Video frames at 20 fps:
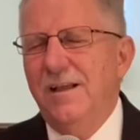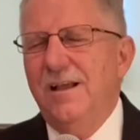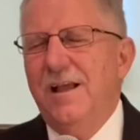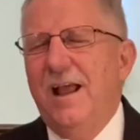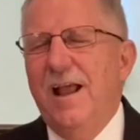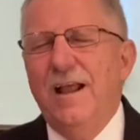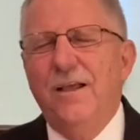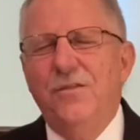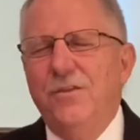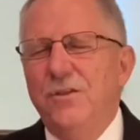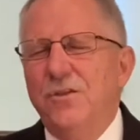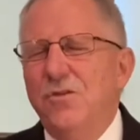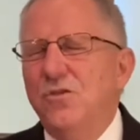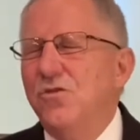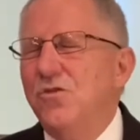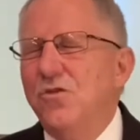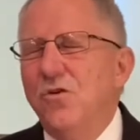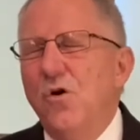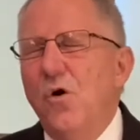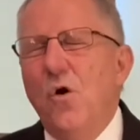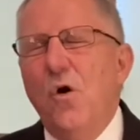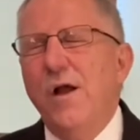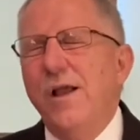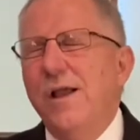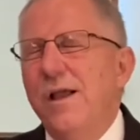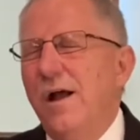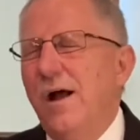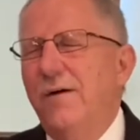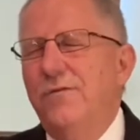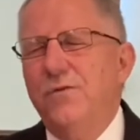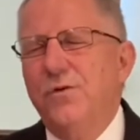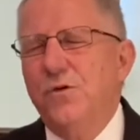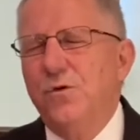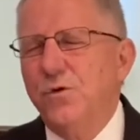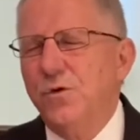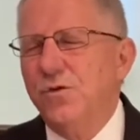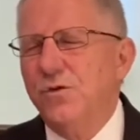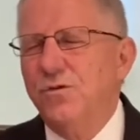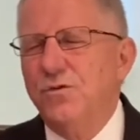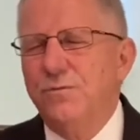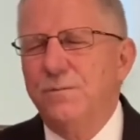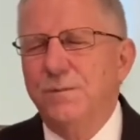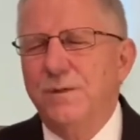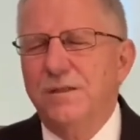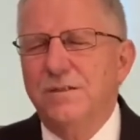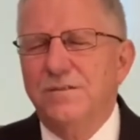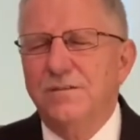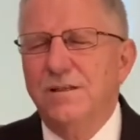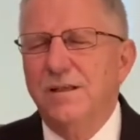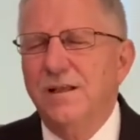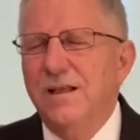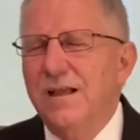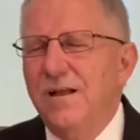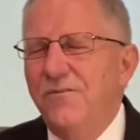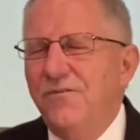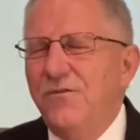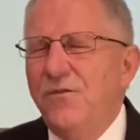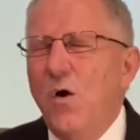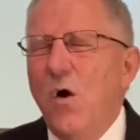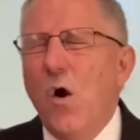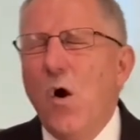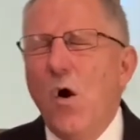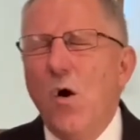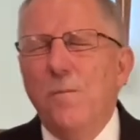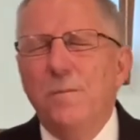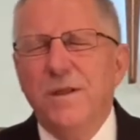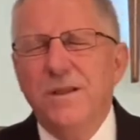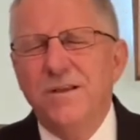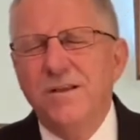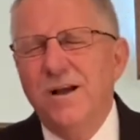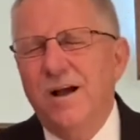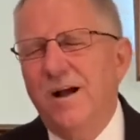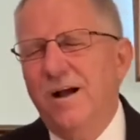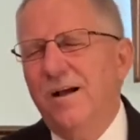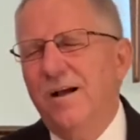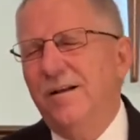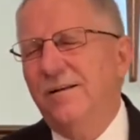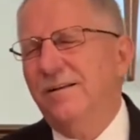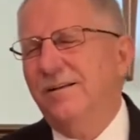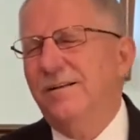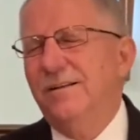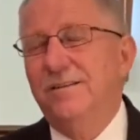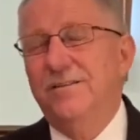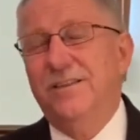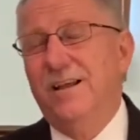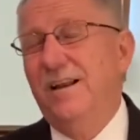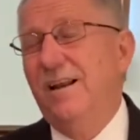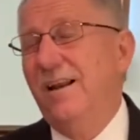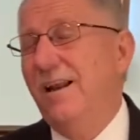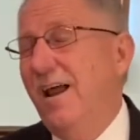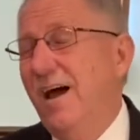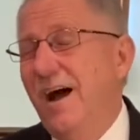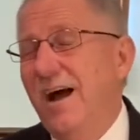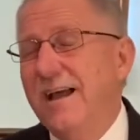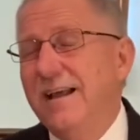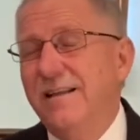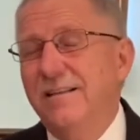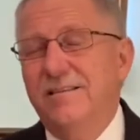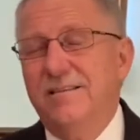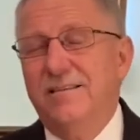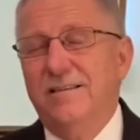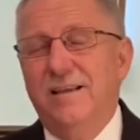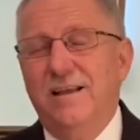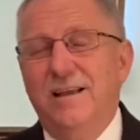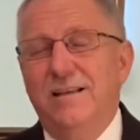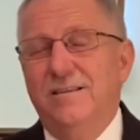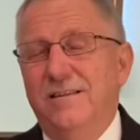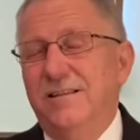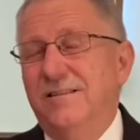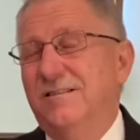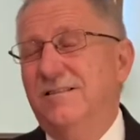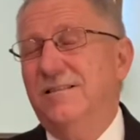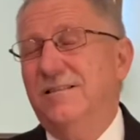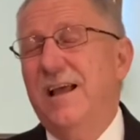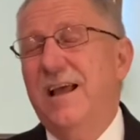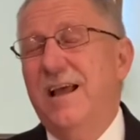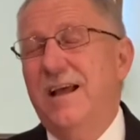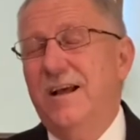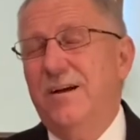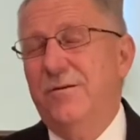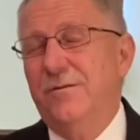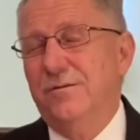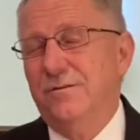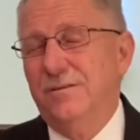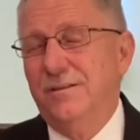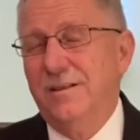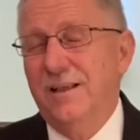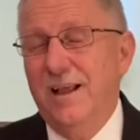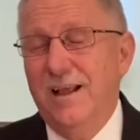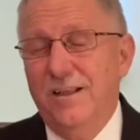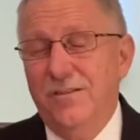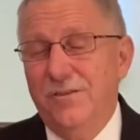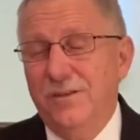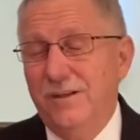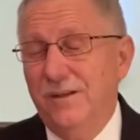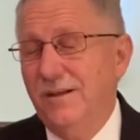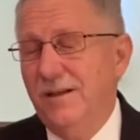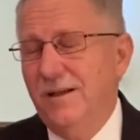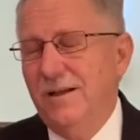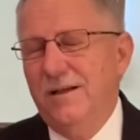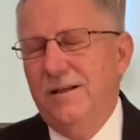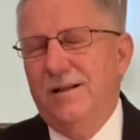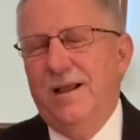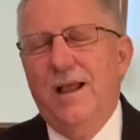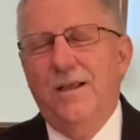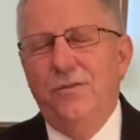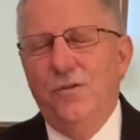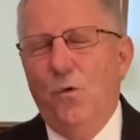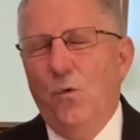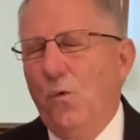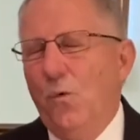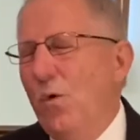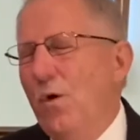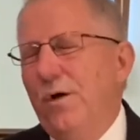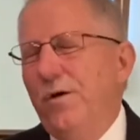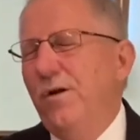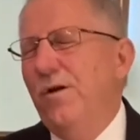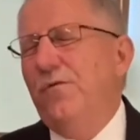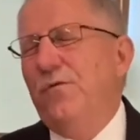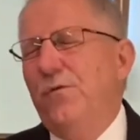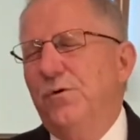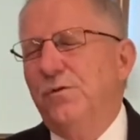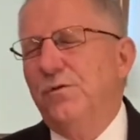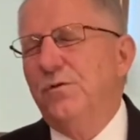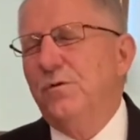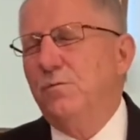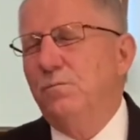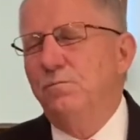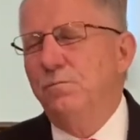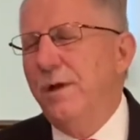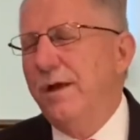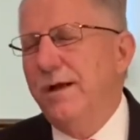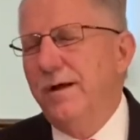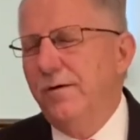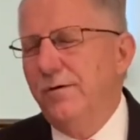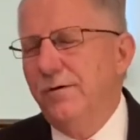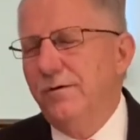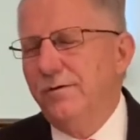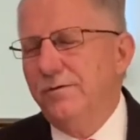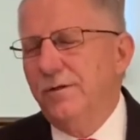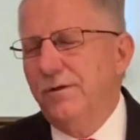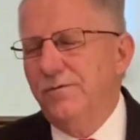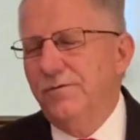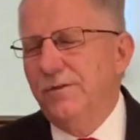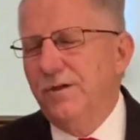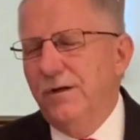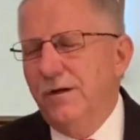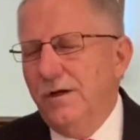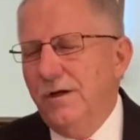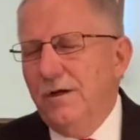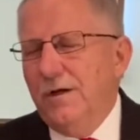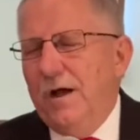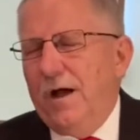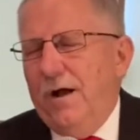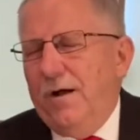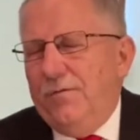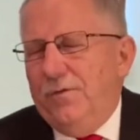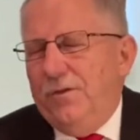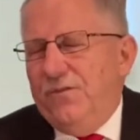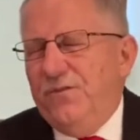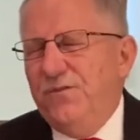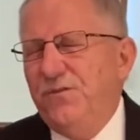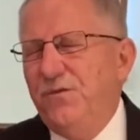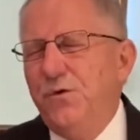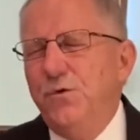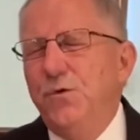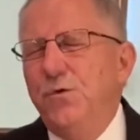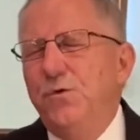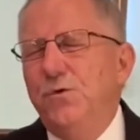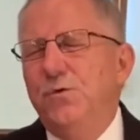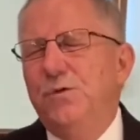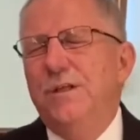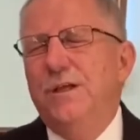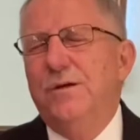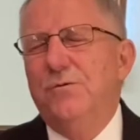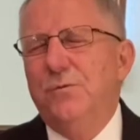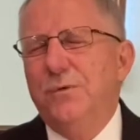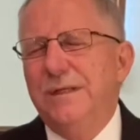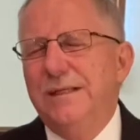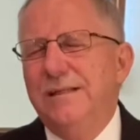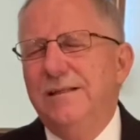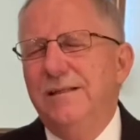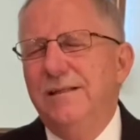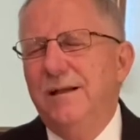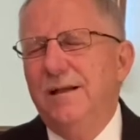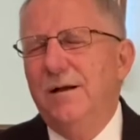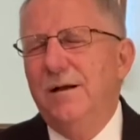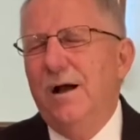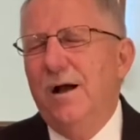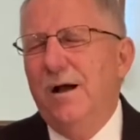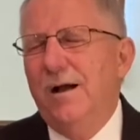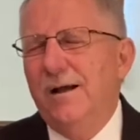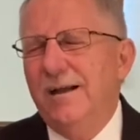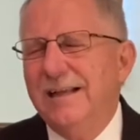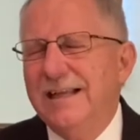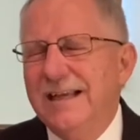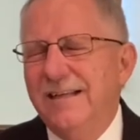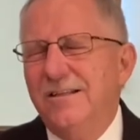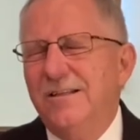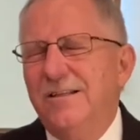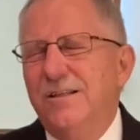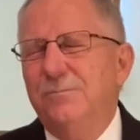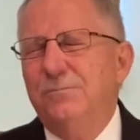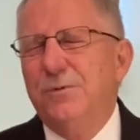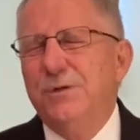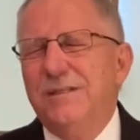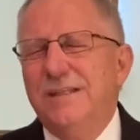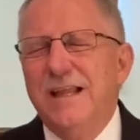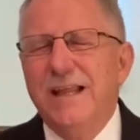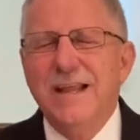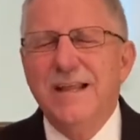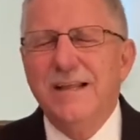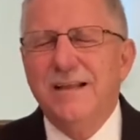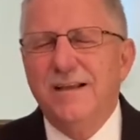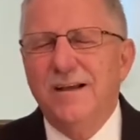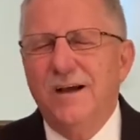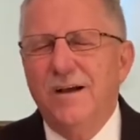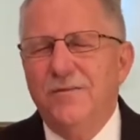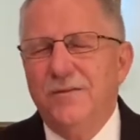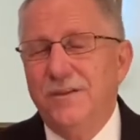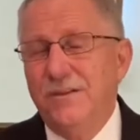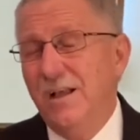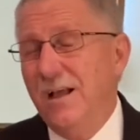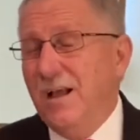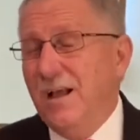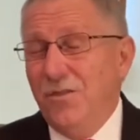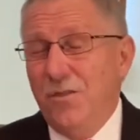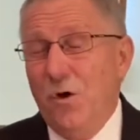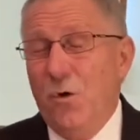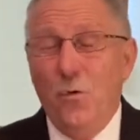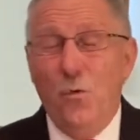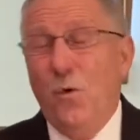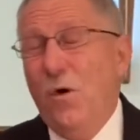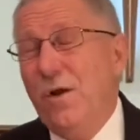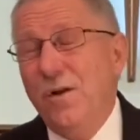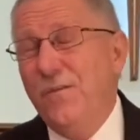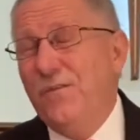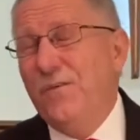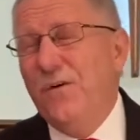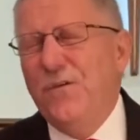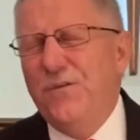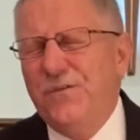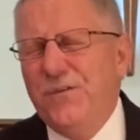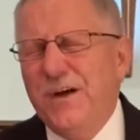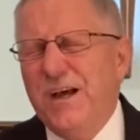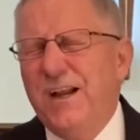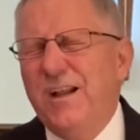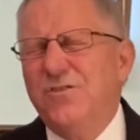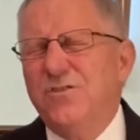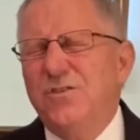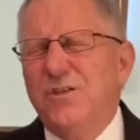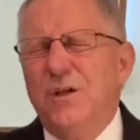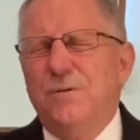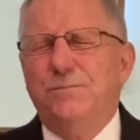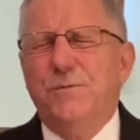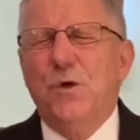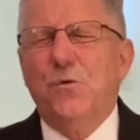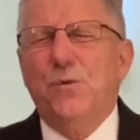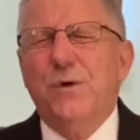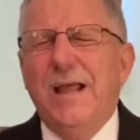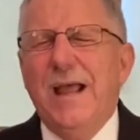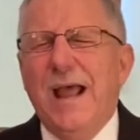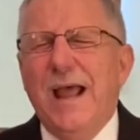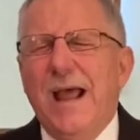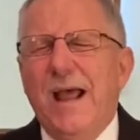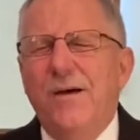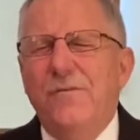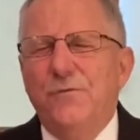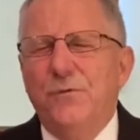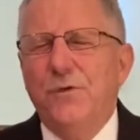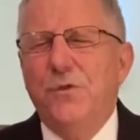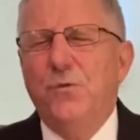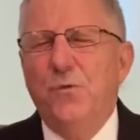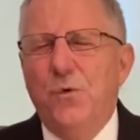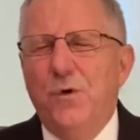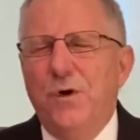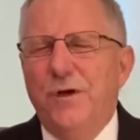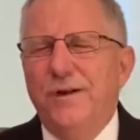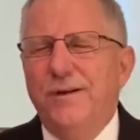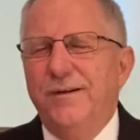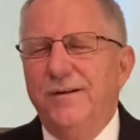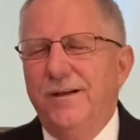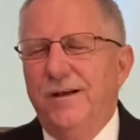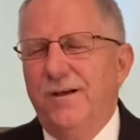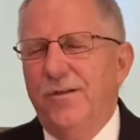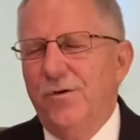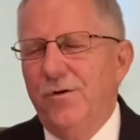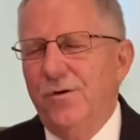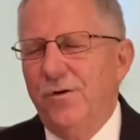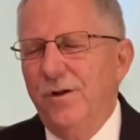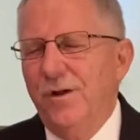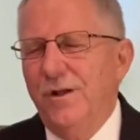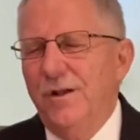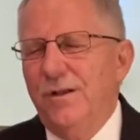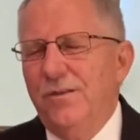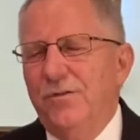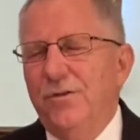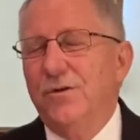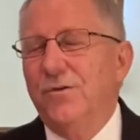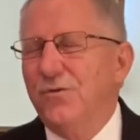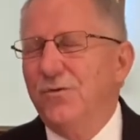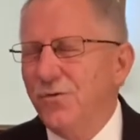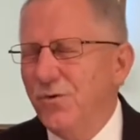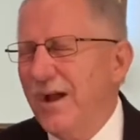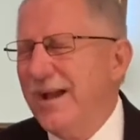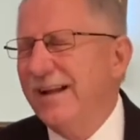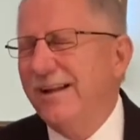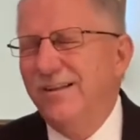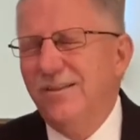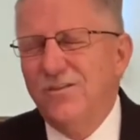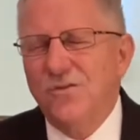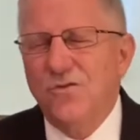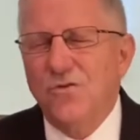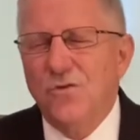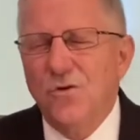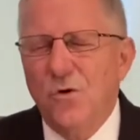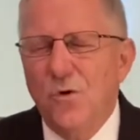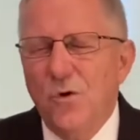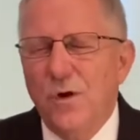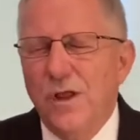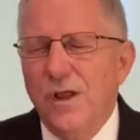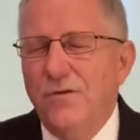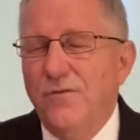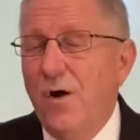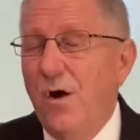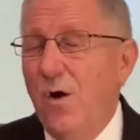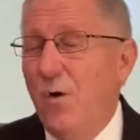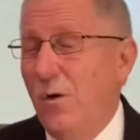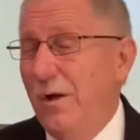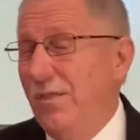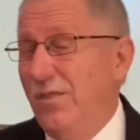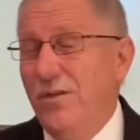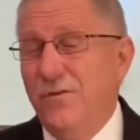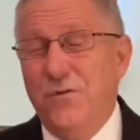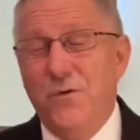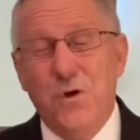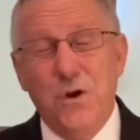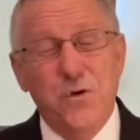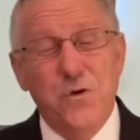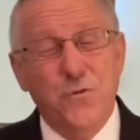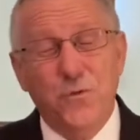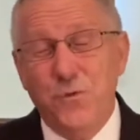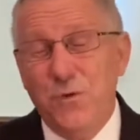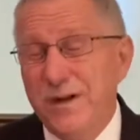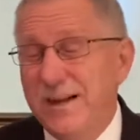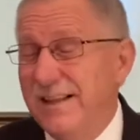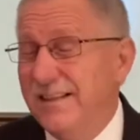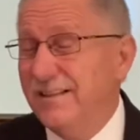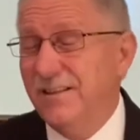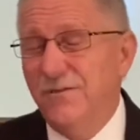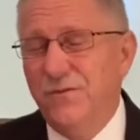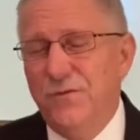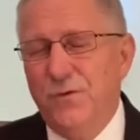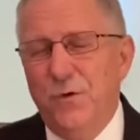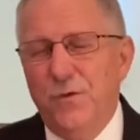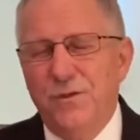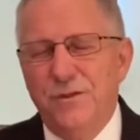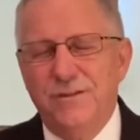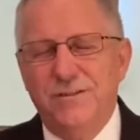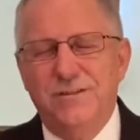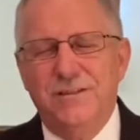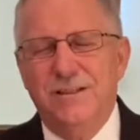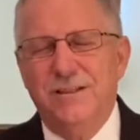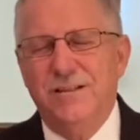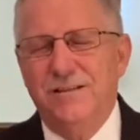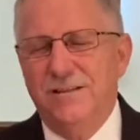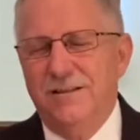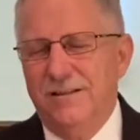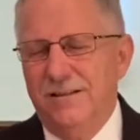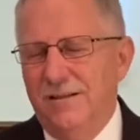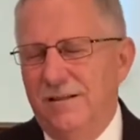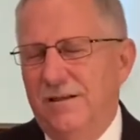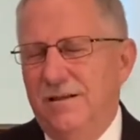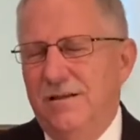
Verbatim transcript: And the joy of Christmas far beyond the lights and sounds and the and the wonderful smells of the, of the food that we uh, get to partake of and the wonderful fellowship that we have with one another, the greatest joy of all and the very reason for the season